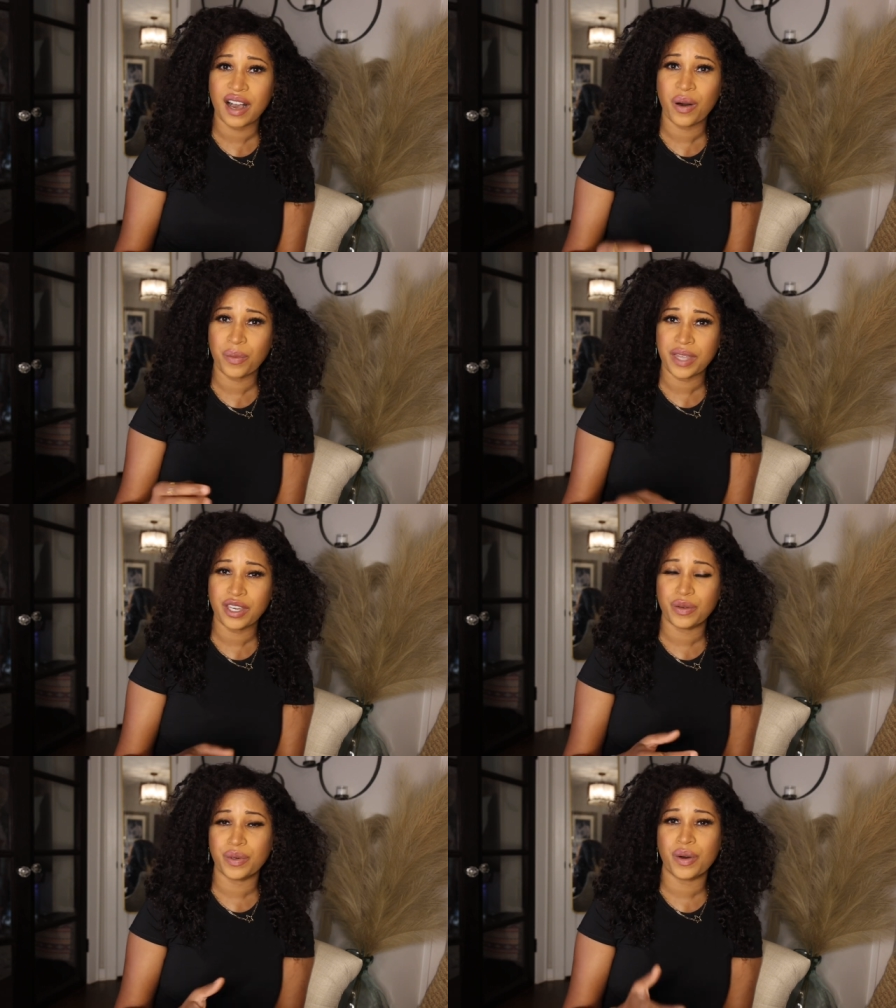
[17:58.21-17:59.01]
I hope
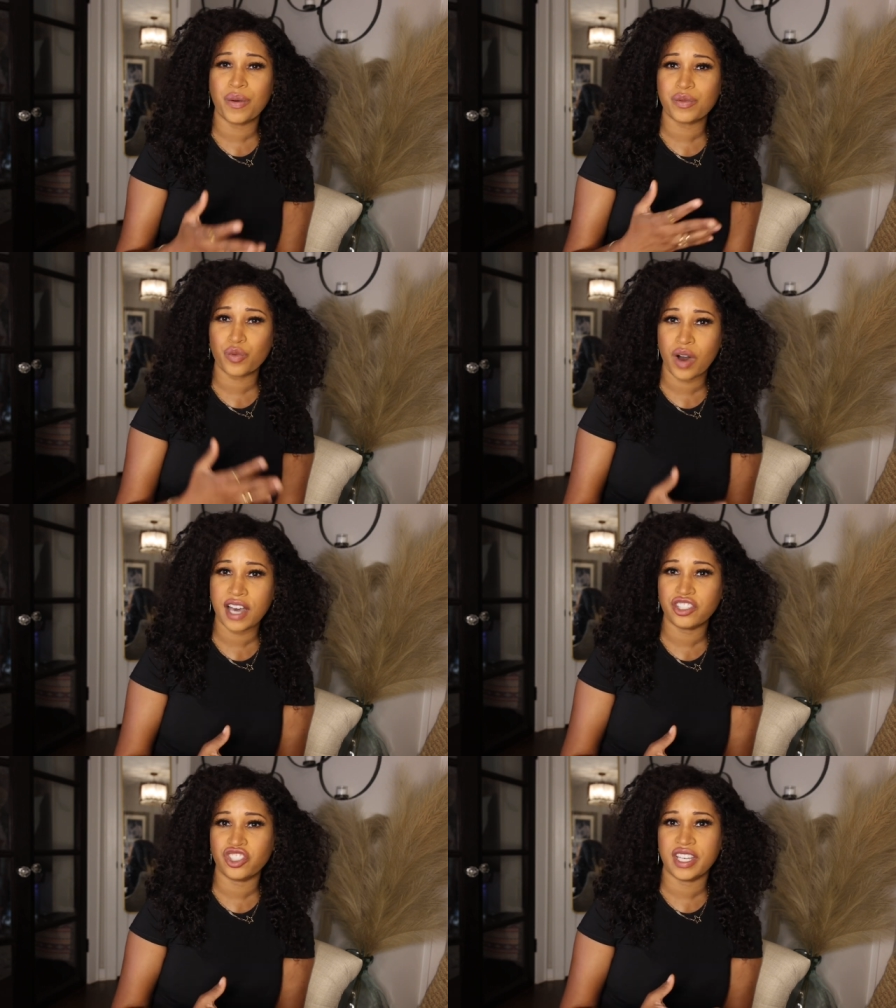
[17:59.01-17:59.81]
that you will go and
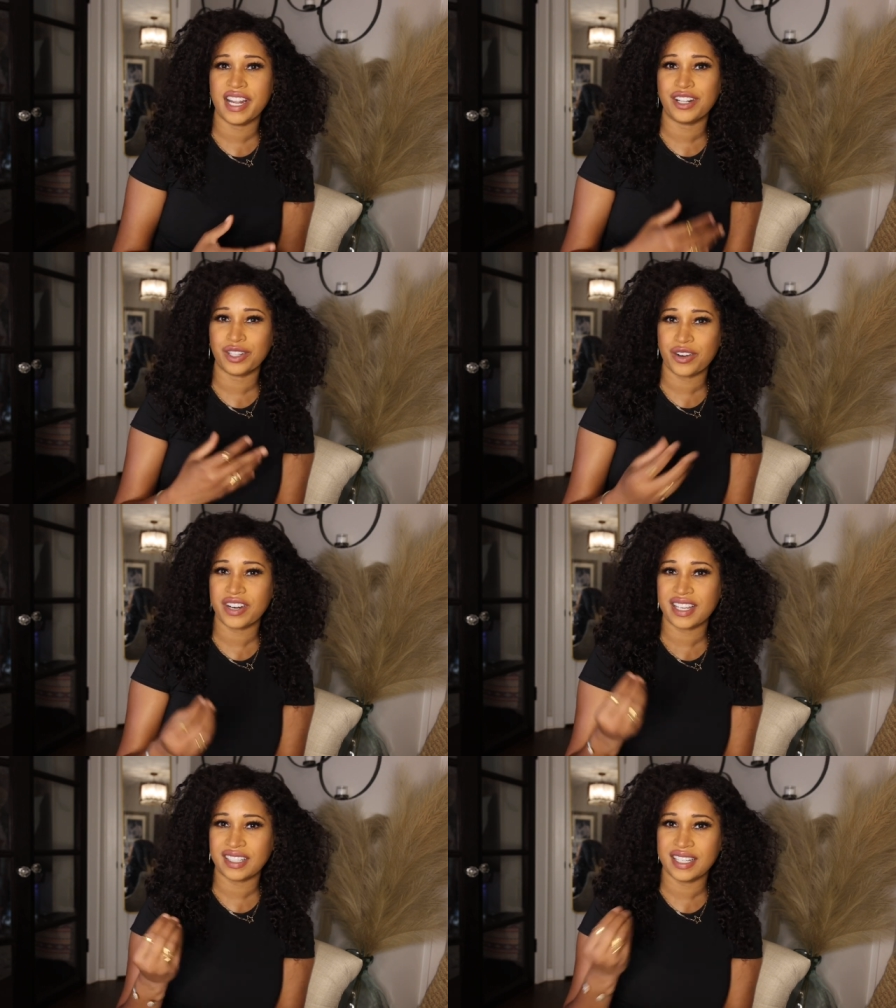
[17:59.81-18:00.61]
watch it and
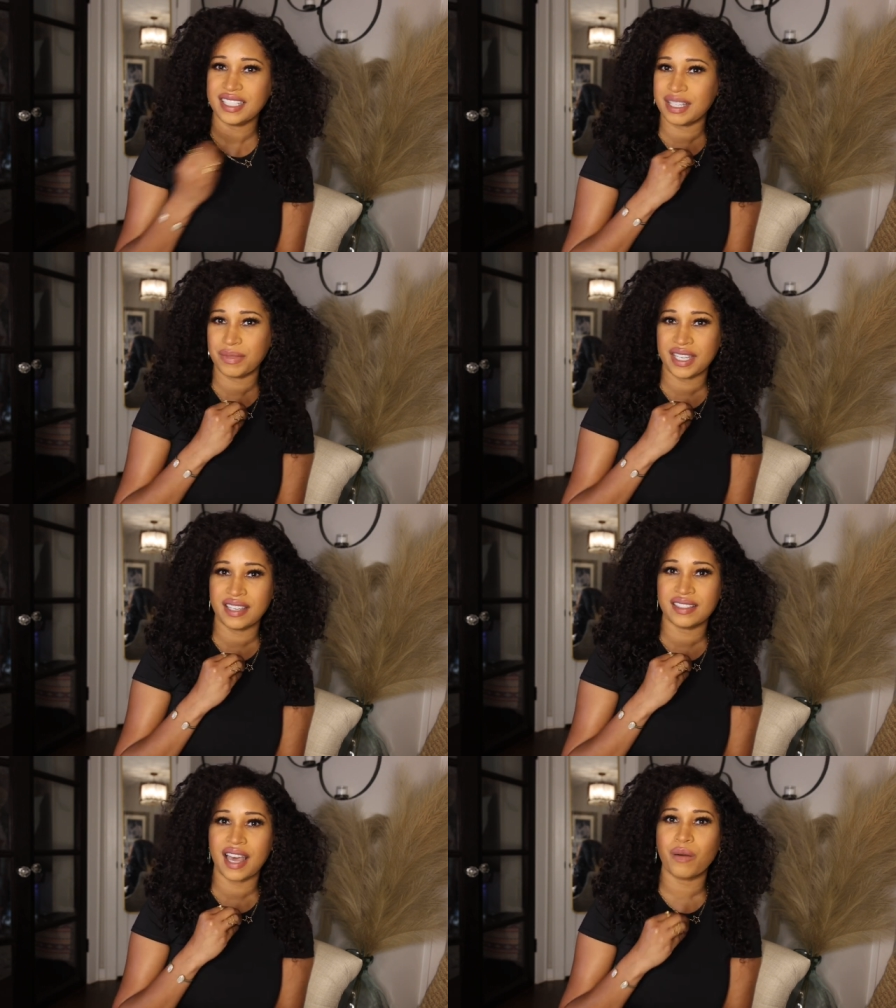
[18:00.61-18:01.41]
learn and glean some
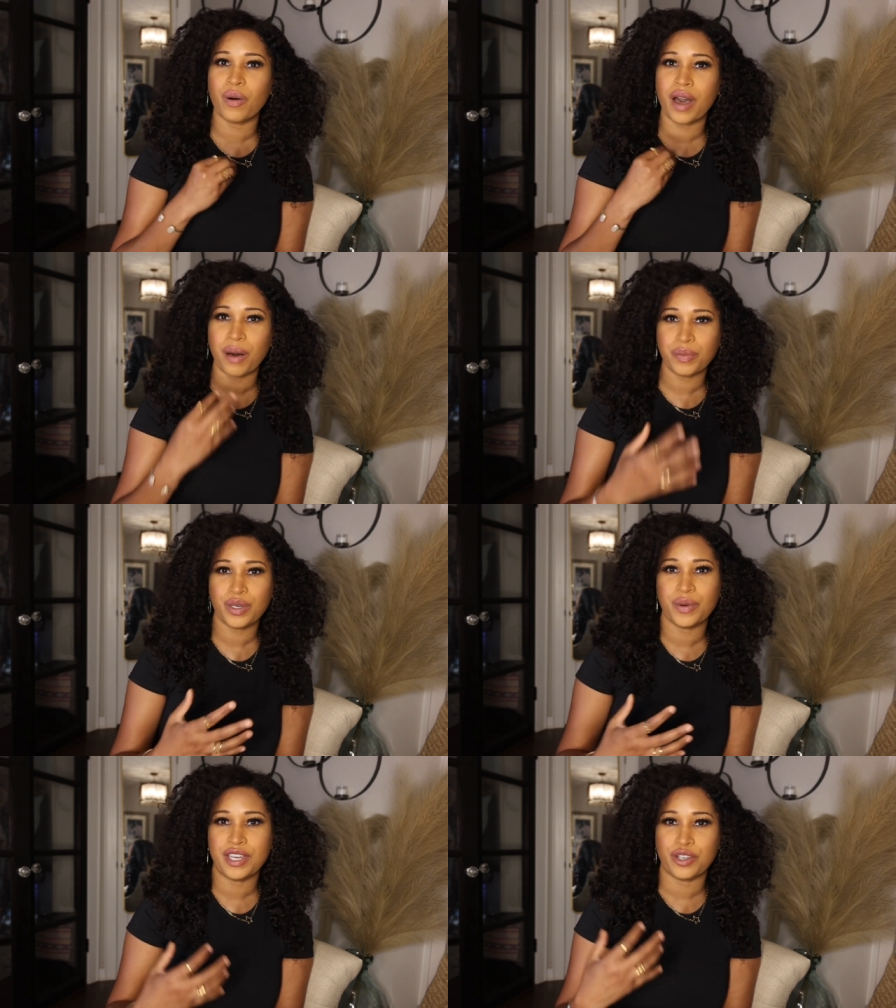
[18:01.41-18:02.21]
things that will
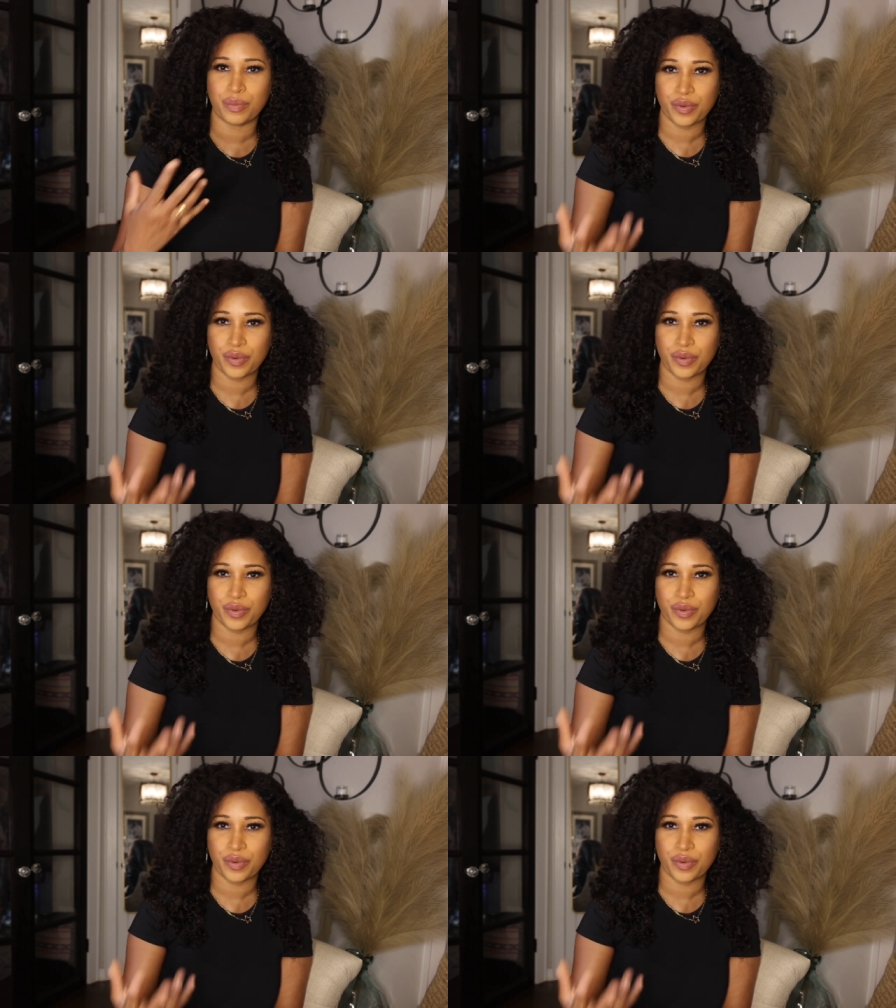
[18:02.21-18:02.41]
help you in your